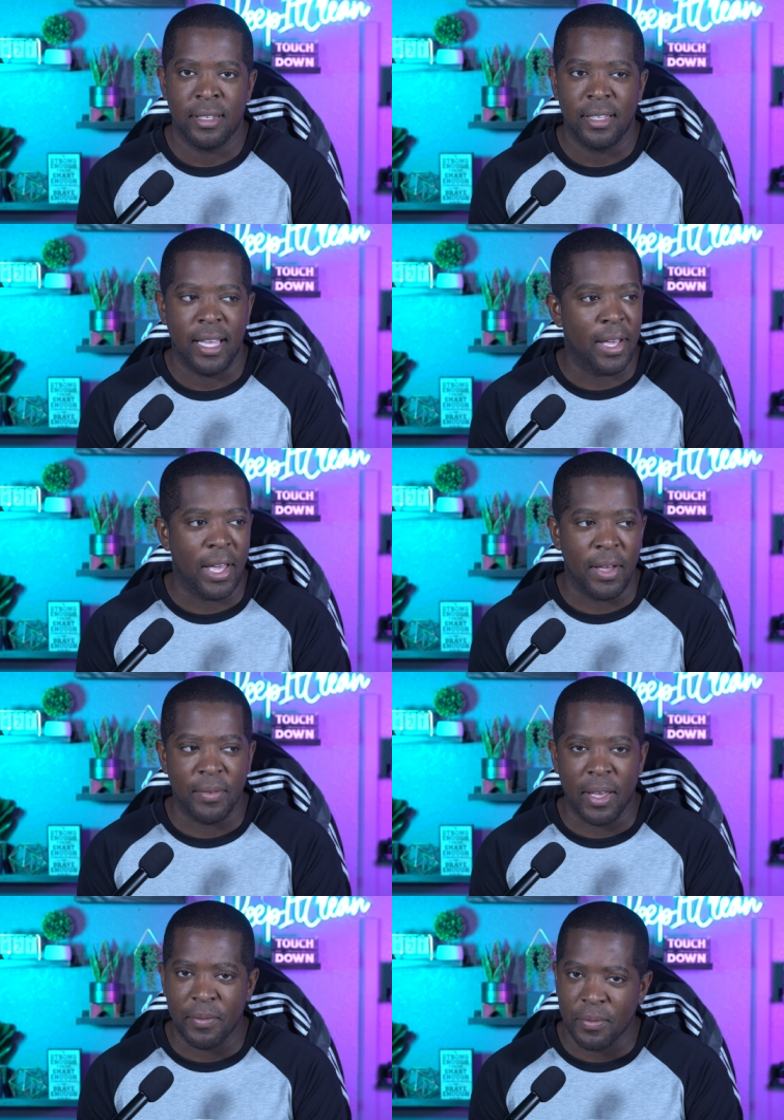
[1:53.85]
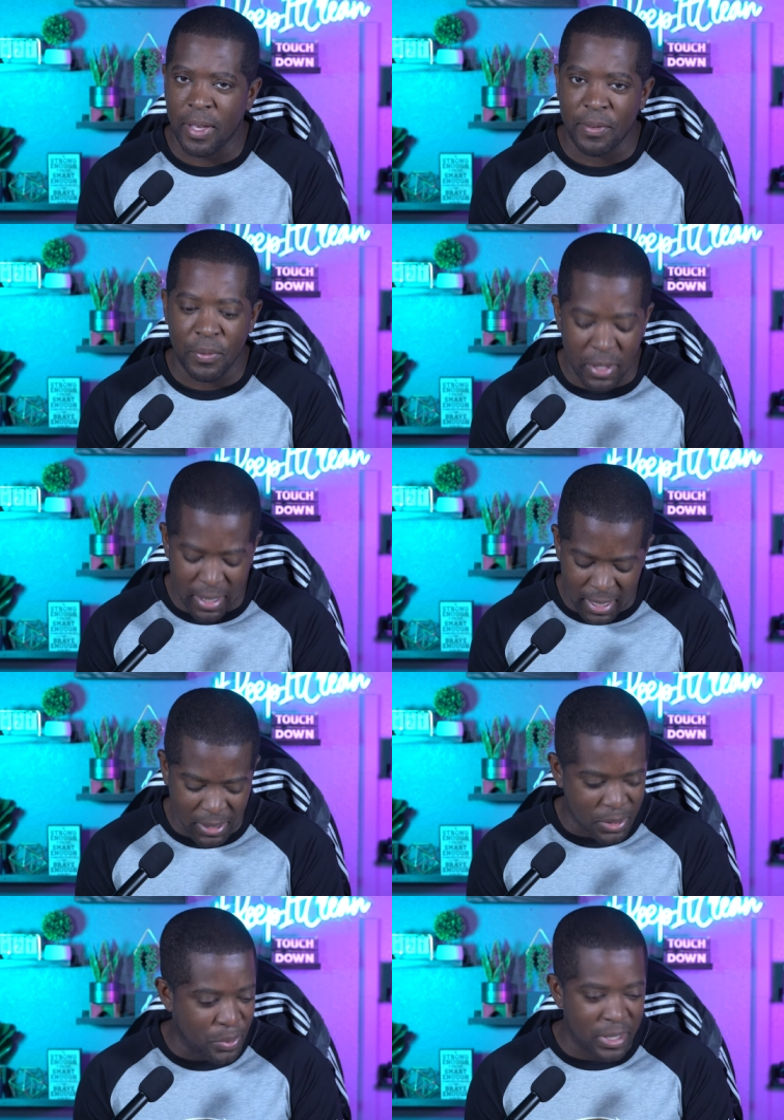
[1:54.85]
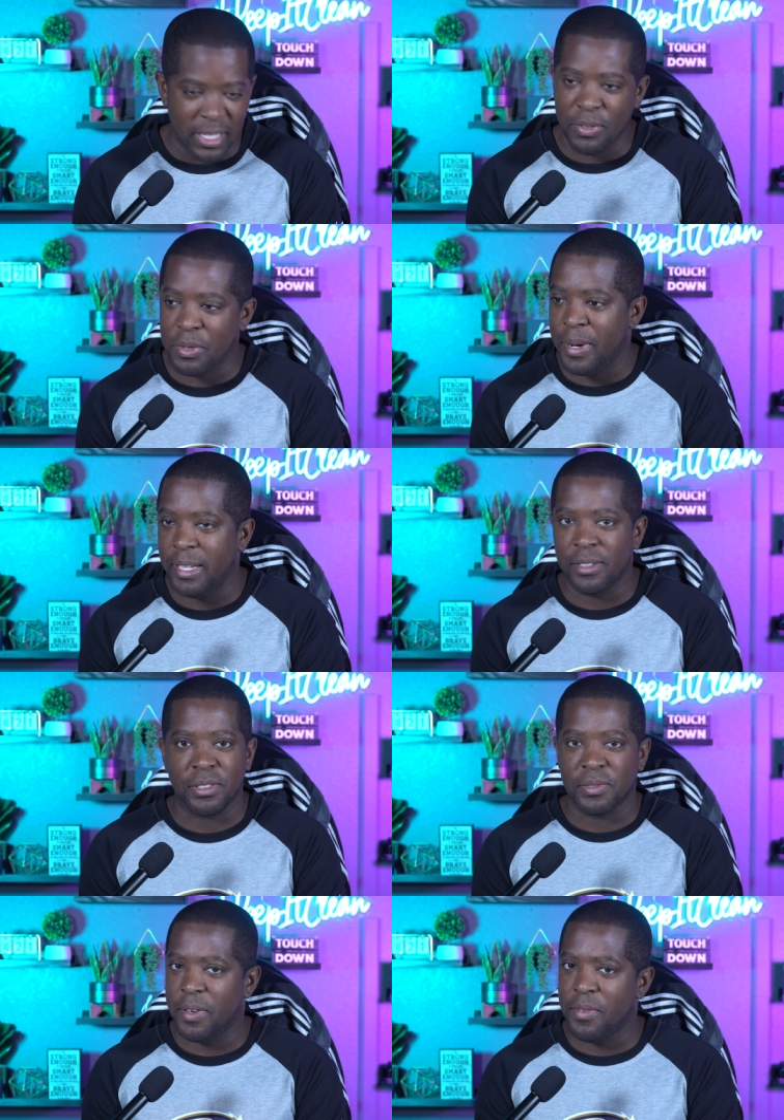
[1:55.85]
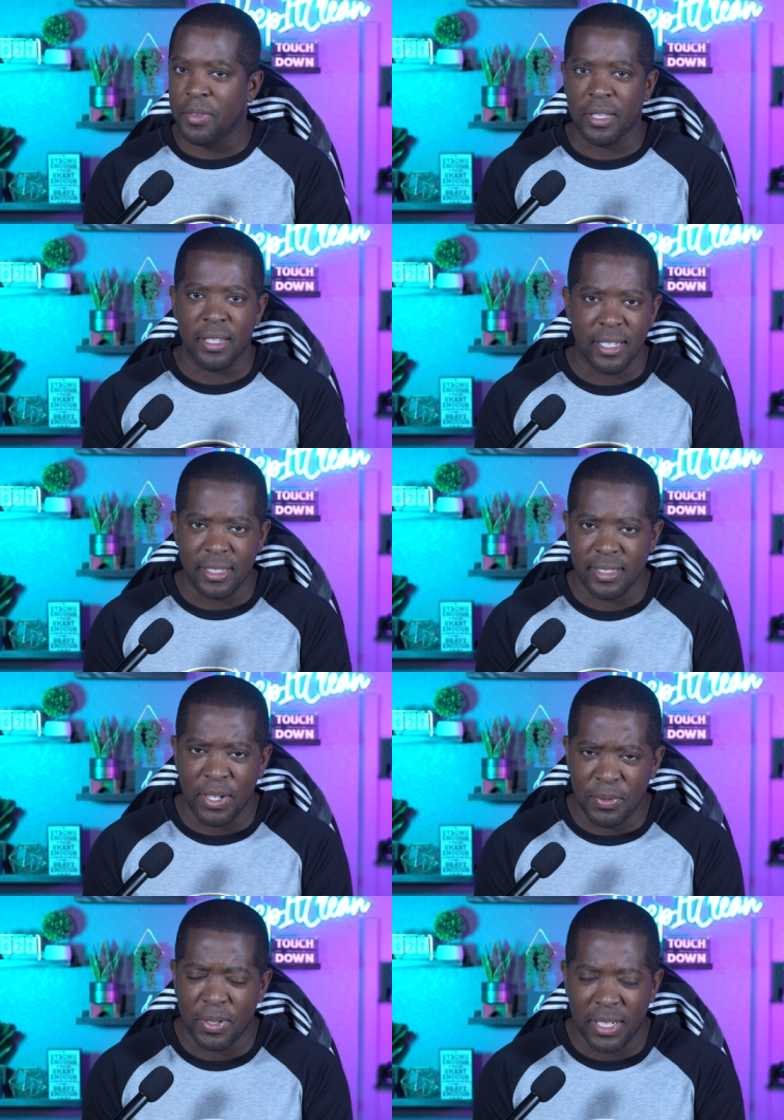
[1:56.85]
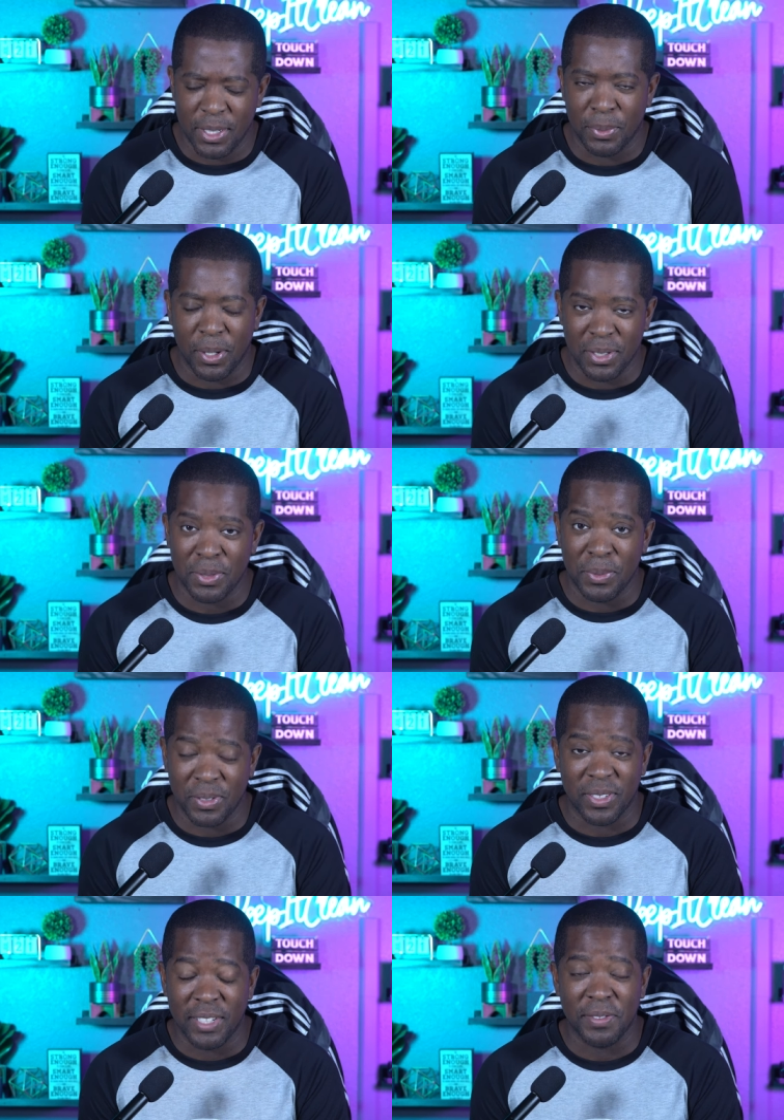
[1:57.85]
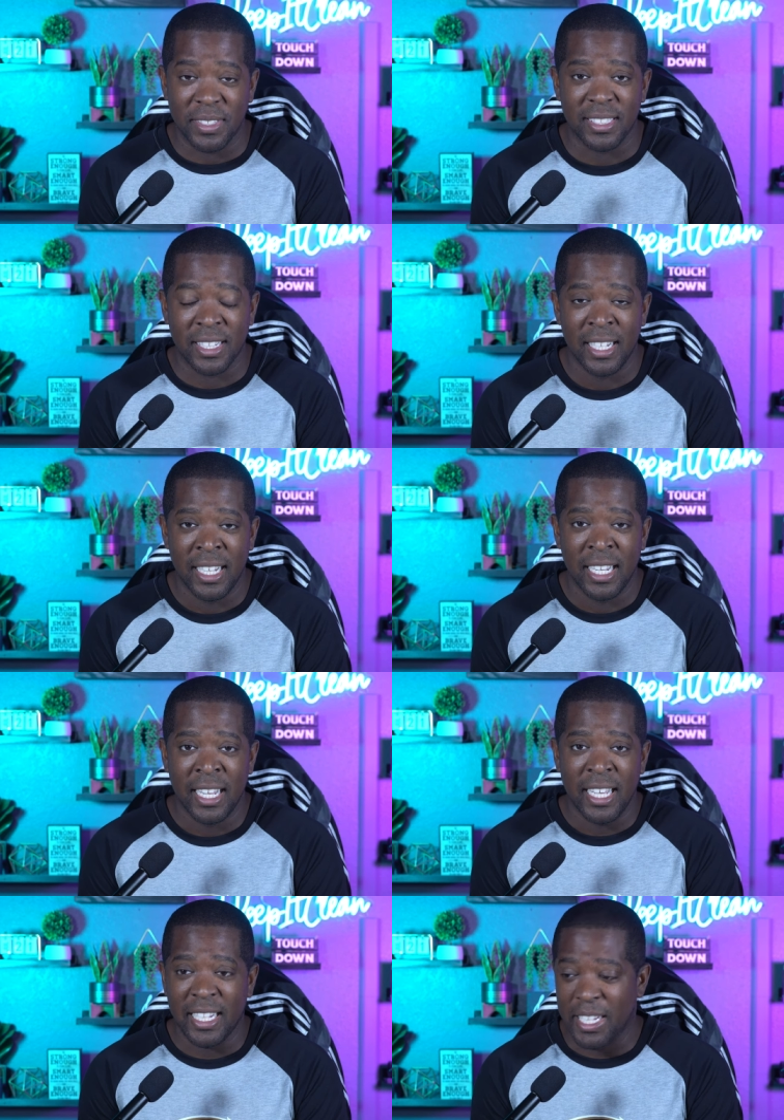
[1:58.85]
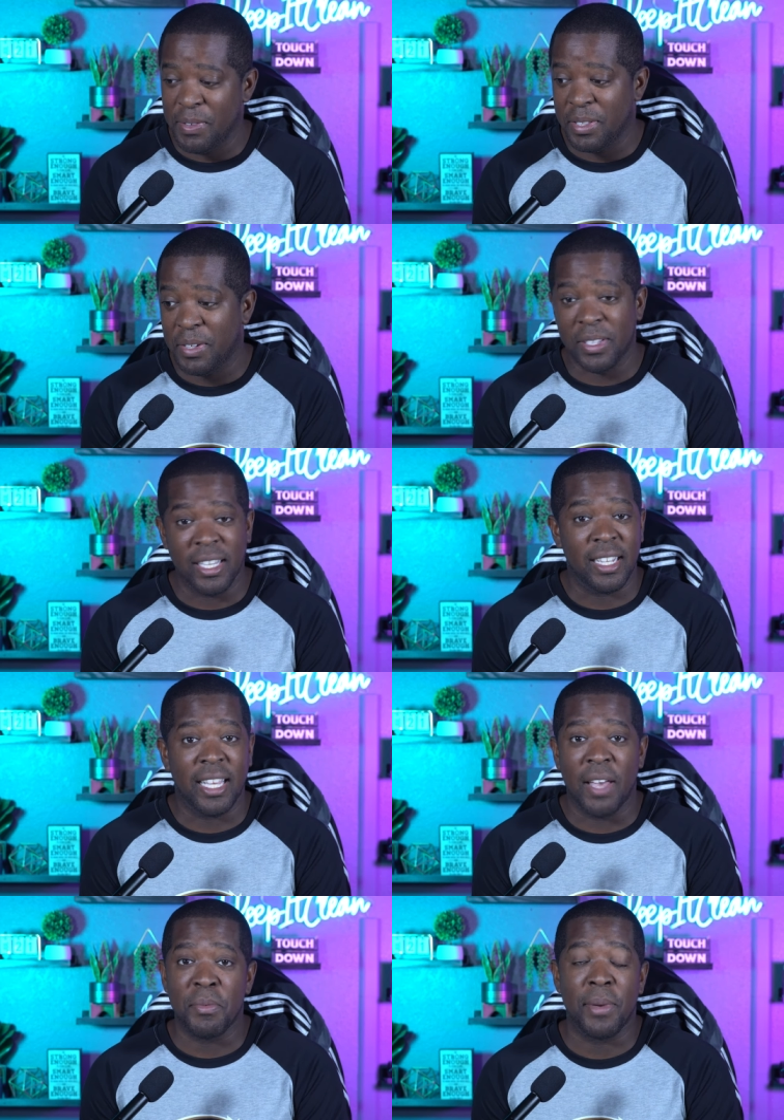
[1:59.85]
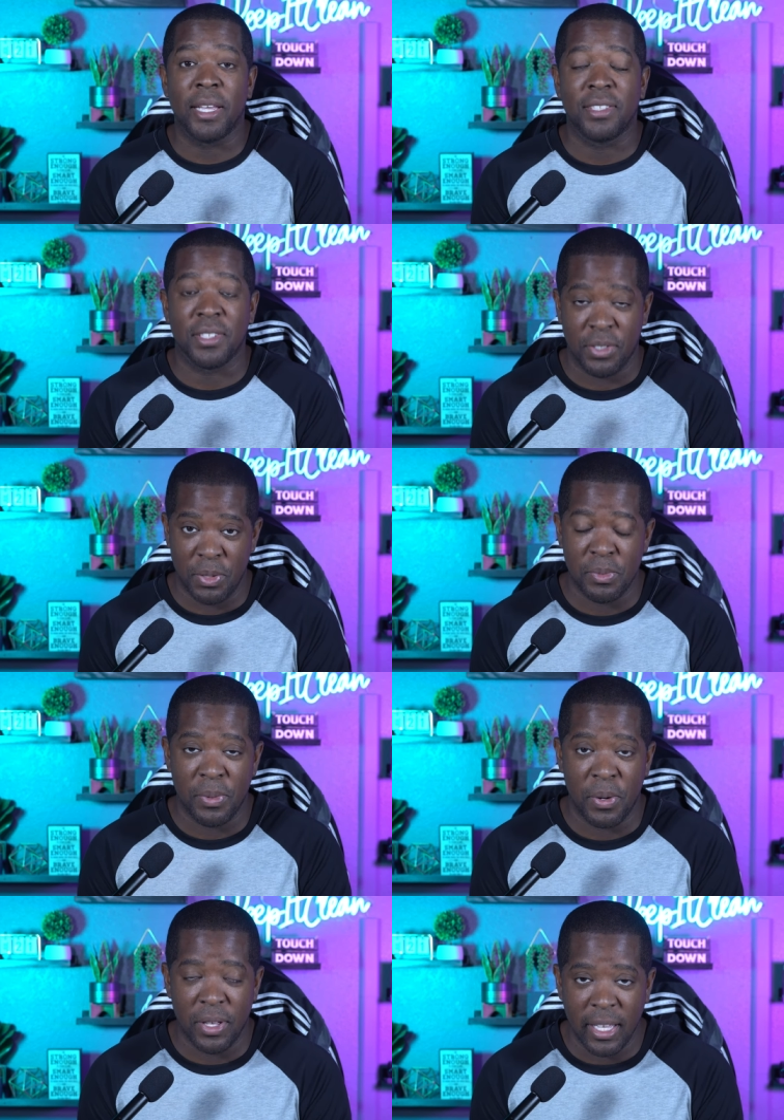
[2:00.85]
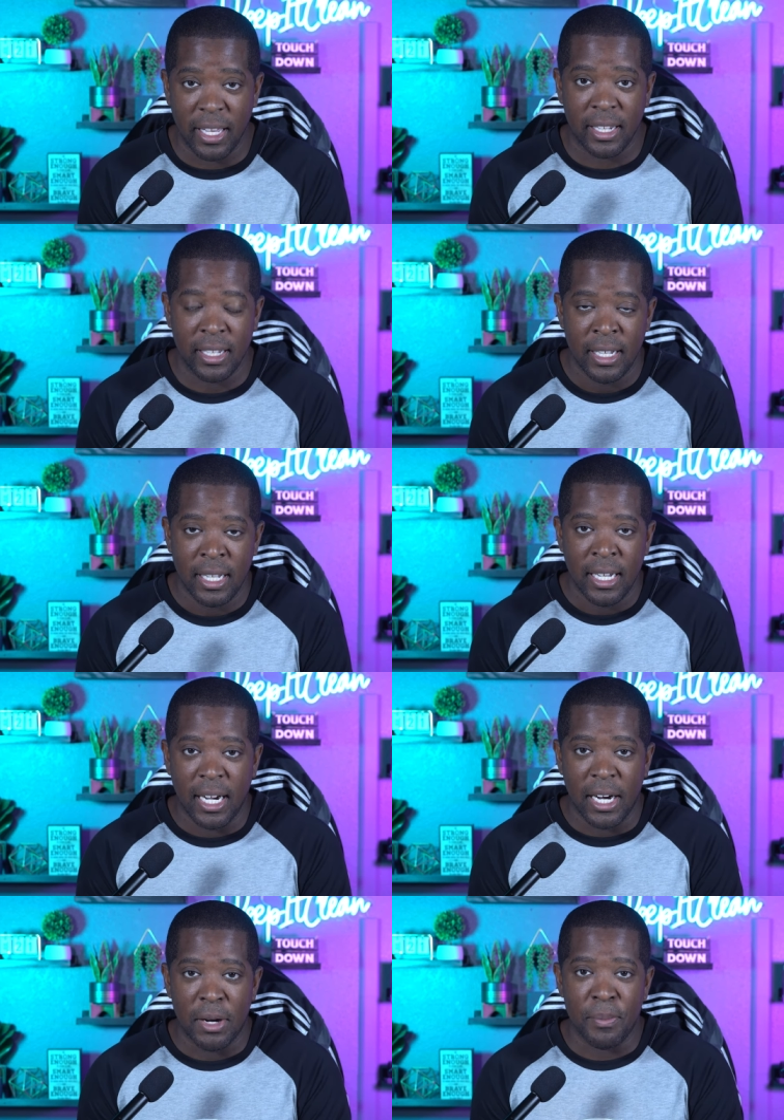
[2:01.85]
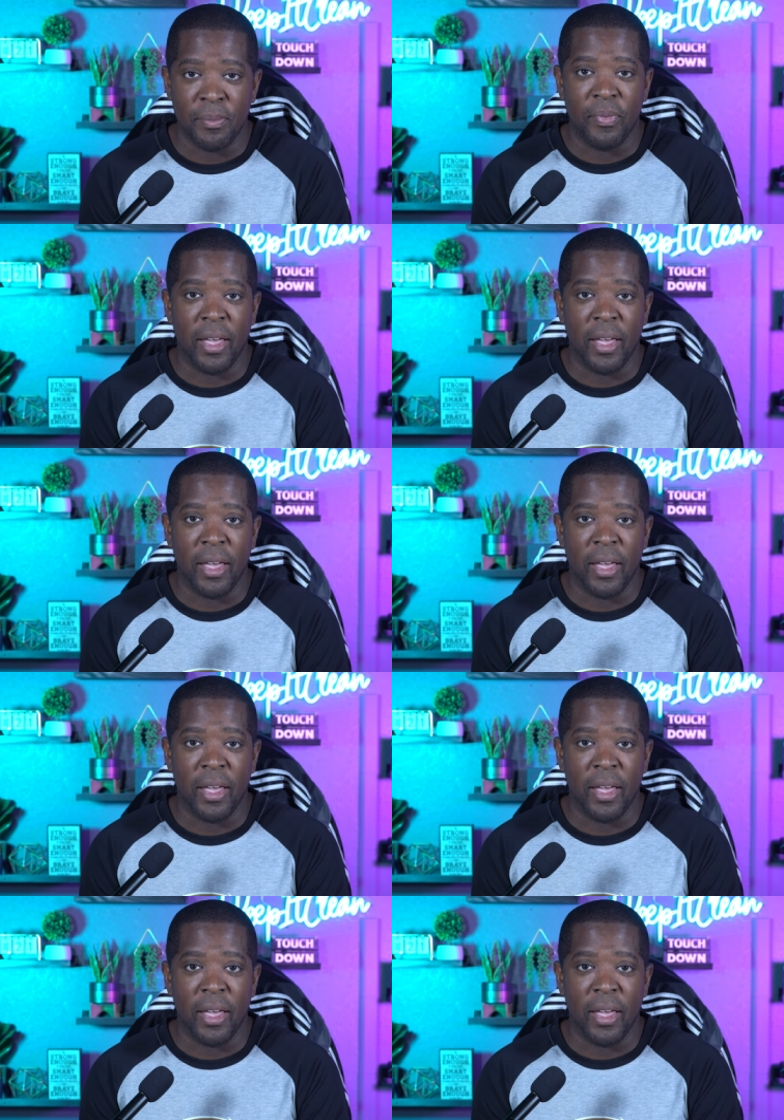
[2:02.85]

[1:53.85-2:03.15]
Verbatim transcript: Ha have, have, have we not, do we need reminders of everything that he's done for these Baltimore Ravens? And even though, yeah, they haven't made it to the Super Bowl yet, um,